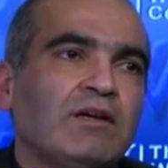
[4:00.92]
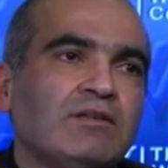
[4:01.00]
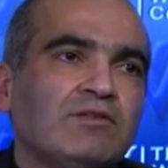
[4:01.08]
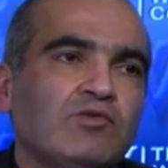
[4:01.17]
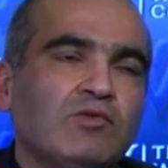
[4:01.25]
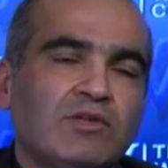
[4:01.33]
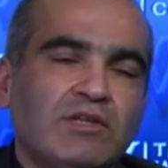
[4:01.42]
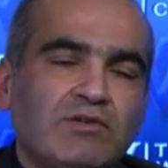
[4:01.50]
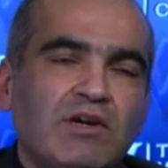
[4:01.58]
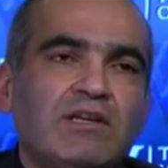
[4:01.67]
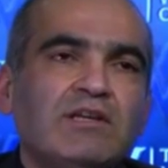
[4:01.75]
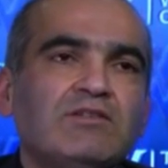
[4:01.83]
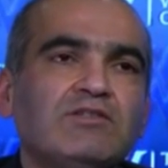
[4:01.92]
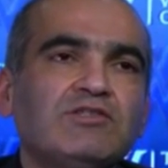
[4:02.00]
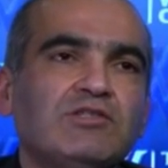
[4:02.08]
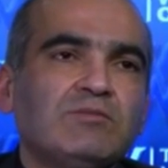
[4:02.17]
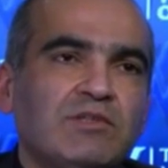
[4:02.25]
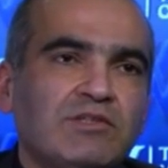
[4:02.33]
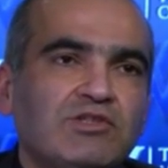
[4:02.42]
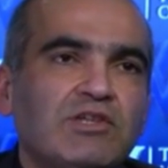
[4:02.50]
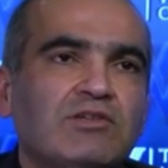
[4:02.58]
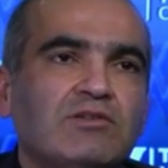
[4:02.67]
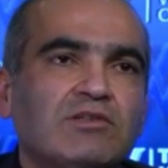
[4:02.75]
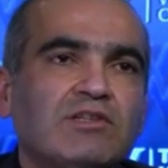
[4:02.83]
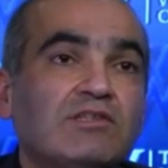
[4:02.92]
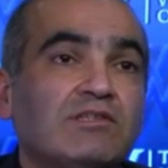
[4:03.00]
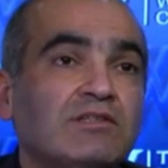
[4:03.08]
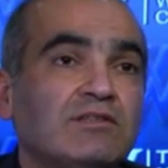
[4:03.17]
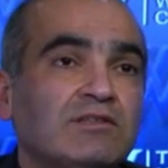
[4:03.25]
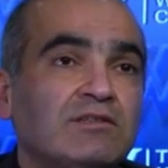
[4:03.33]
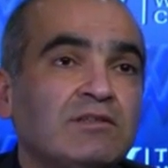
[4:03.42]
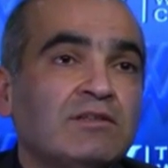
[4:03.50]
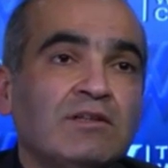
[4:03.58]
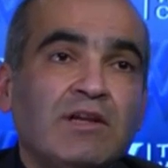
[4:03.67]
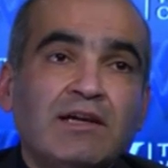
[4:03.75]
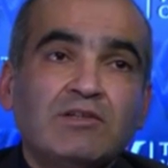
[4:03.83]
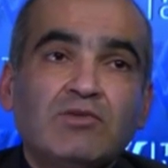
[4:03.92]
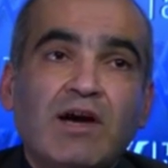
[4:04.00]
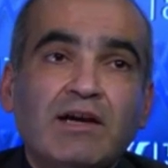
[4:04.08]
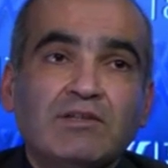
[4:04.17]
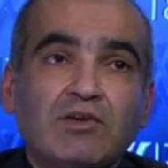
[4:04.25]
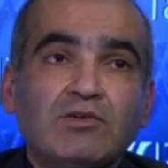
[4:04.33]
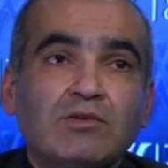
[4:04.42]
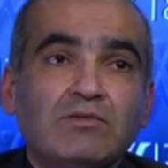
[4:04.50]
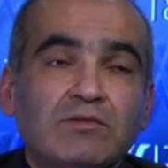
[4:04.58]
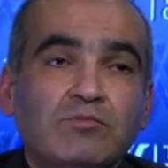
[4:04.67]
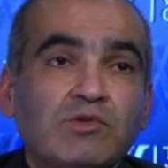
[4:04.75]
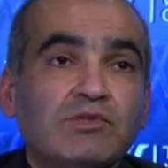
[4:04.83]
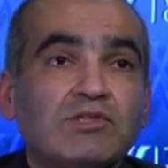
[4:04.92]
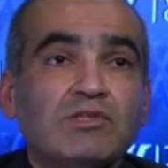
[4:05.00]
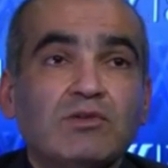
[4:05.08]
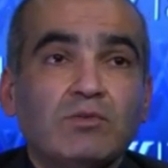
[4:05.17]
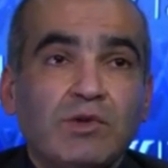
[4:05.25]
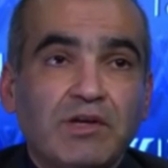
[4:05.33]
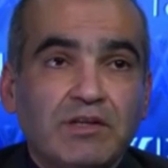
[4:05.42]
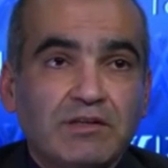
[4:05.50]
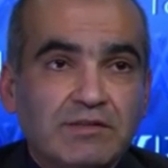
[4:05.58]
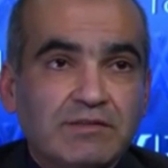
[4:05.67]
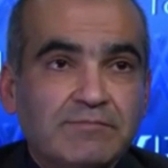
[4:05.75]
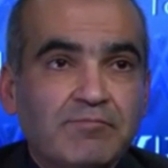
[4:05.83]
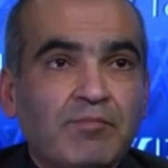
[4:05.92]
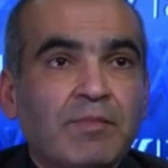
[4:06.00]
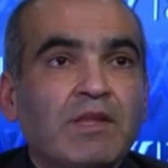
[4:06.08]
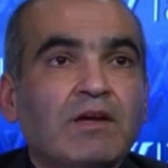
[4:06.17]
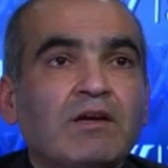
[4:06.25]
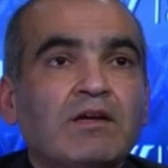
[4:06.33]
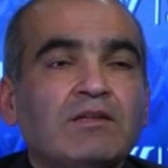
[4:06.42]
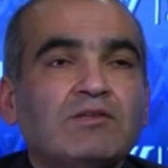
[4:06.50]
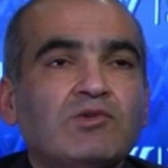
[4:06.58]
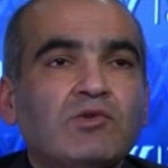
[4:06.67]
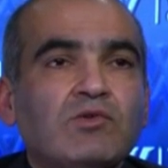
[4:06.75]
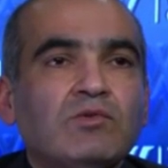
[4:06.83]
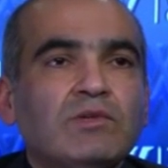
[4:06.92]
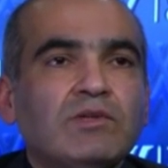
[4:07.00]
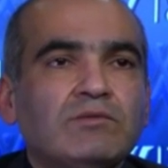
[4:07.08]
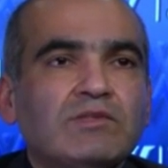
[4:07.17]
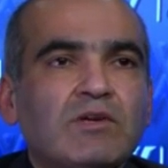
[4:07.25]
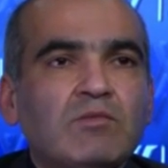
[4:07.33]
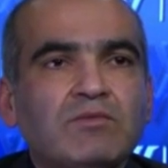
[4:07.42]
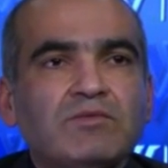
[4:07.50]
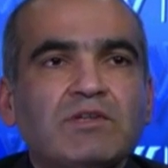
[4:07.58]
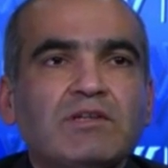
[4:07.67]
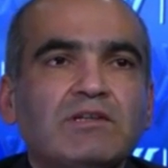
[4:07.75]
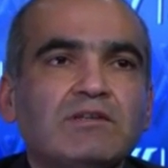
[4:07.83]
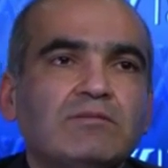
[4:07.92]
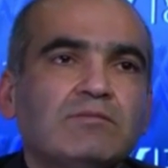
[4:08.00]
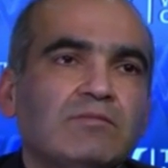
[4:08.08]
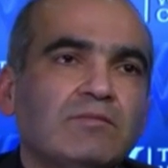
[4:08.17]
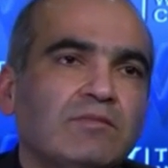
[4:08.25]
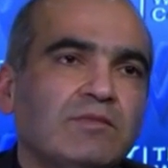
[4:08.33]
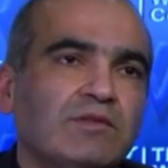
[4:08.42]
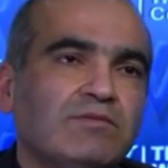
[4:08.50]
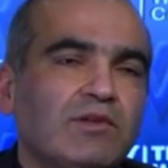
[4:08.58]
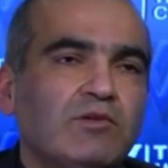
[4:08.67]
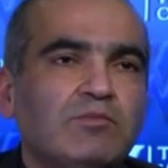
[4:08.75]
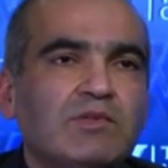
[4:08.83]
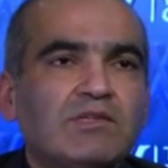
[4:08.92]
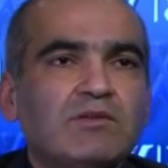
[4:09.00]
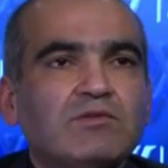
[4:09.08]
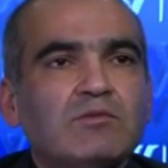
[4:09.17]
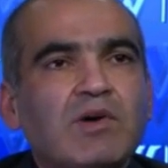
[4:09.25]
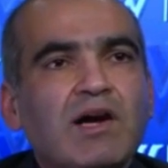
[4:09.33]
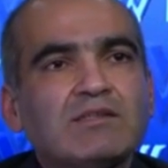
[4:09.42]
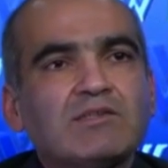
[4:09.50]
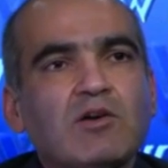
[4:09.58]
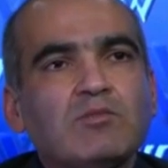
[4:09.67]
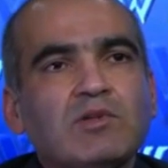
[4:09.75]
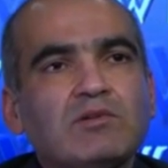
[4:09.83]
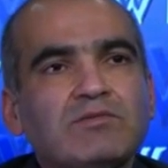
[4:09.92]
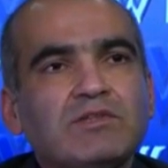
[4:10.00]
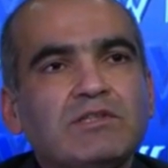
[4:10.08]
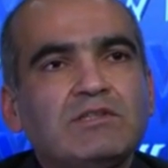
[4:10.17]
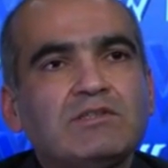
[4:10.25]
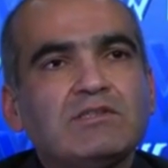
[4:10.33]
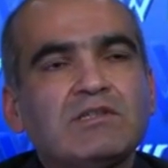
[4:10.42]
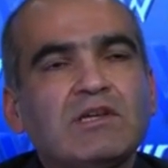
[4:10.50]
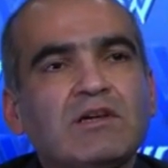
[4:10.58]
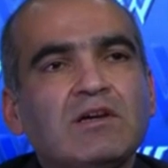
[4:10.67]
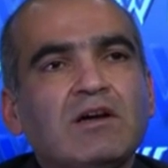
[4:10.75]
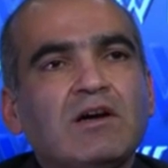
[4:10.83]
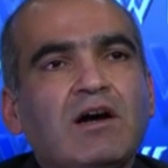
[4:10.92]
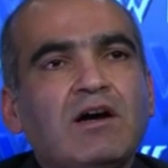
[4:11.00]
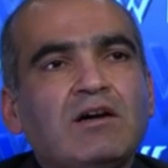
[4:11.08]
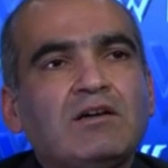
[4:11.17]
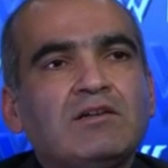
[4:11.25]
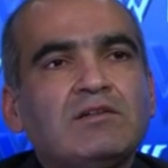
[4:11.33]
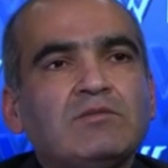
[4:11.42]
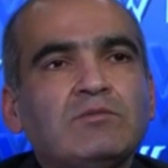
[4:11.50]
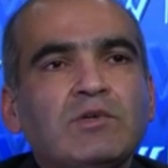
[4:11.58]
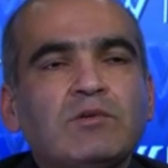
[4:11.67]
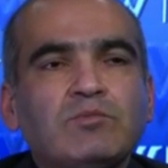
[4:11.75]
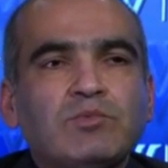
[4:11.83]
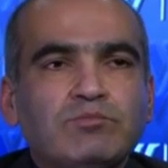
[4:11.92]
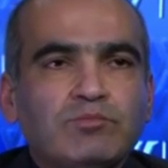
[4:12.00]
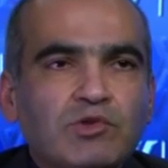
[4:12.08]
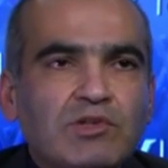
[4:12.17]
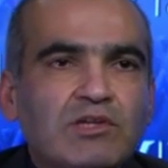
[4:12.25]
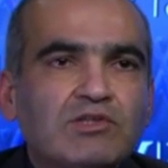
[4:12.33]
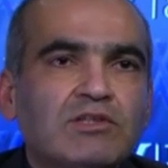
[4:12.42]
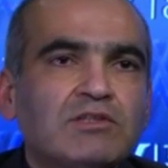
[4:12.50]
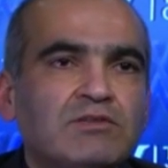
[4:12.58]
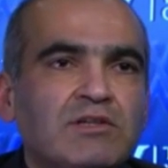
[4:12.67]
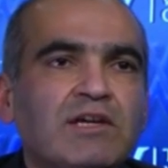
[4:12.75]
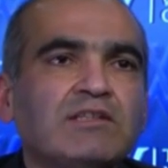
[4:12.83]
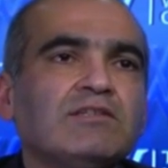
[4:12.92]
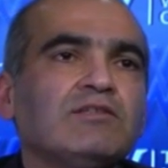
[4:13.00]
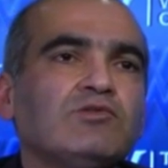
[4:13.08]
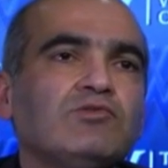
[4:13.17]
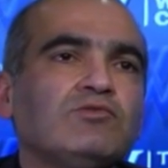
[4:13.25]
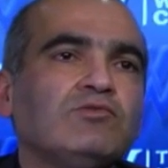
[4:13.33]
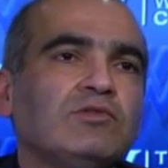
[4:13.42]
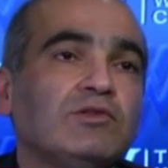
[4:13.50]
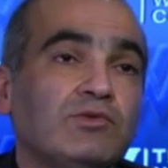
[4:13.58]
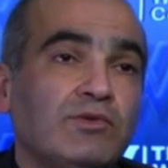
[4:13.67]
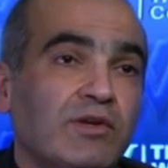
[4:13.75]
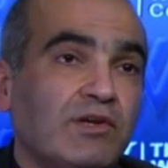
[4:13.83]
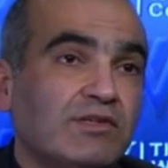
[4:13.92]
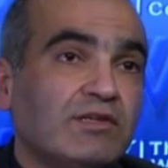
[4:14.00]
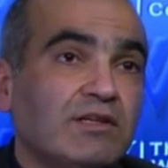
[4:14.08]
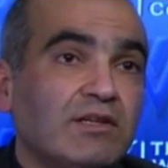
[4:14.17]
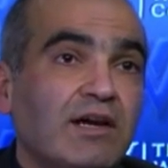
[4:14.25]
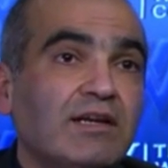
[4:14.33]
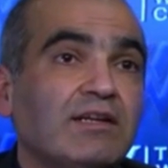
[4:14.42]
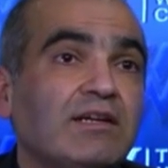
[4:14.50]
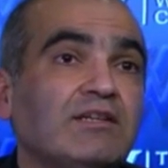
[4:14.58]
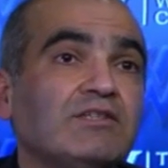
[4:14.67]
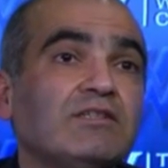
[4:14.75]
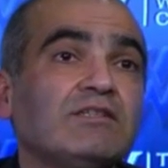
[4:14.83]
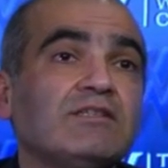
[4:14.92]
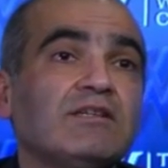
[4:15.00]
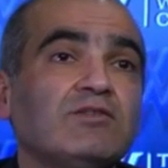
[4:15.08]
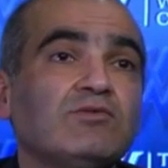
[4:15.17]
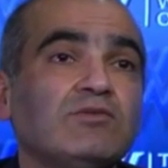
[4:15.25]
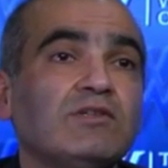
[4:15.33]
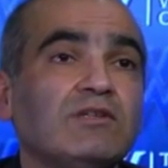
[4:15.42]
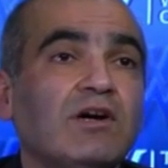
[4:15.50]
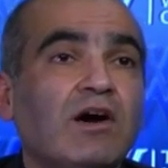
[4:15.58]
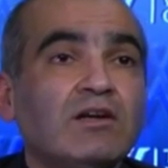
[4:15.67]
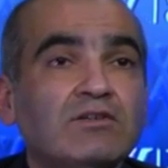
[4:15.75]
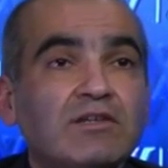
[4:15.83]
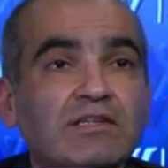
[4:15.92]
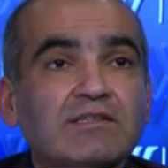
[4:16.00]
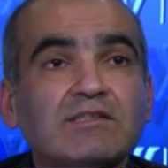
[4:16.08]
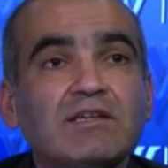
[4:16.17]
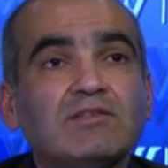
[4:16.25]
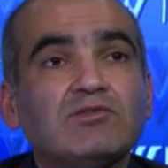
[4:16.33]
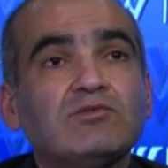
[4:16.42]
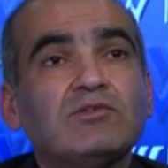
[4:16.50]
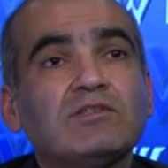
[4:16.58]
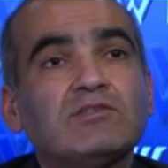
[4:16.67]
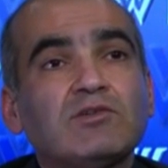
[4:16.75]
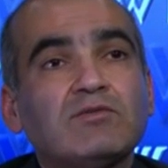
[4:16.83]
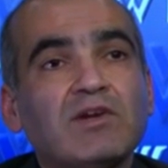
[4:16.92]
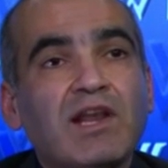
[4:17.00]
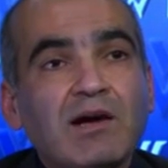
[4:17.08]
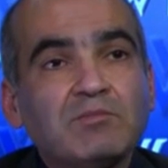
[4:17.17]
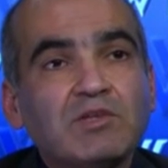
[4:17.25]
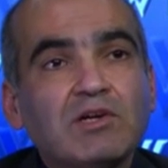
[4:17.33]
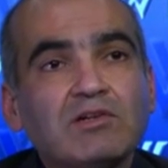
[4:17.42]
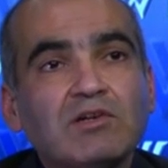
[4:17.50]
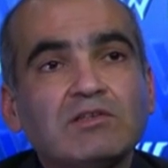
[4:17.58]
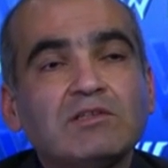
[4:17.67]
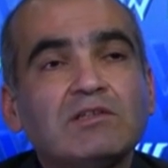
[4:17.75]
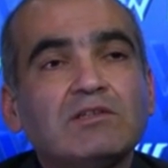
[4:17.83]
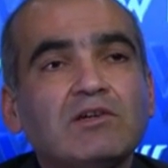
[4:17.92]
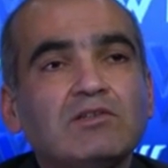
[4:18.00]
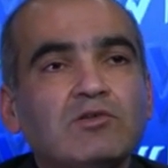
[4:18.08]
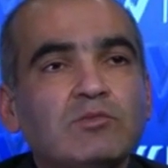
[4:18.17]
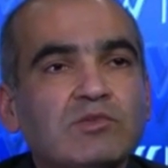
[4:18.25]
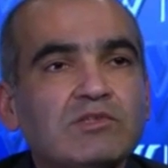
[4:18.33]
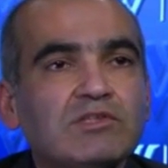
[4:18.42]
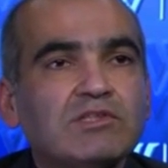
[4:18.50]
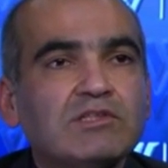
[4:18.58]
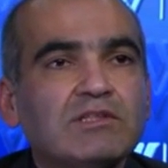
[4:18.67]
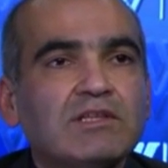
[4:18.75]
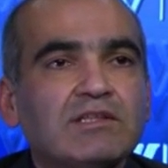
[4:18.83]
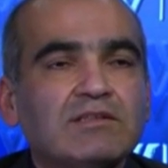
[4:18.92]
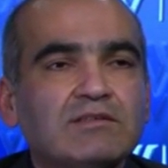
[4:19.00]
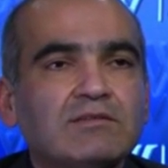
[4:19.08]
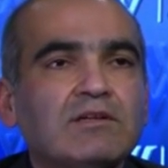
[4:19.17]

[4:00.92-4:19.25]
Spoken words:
So the Iranian regime in general doesn't like to act out of a position of weakness. So some of the developments of the past couple of years were potentially related to the 2009 elections and to the unrest and to the sort of clampdown on the opposition that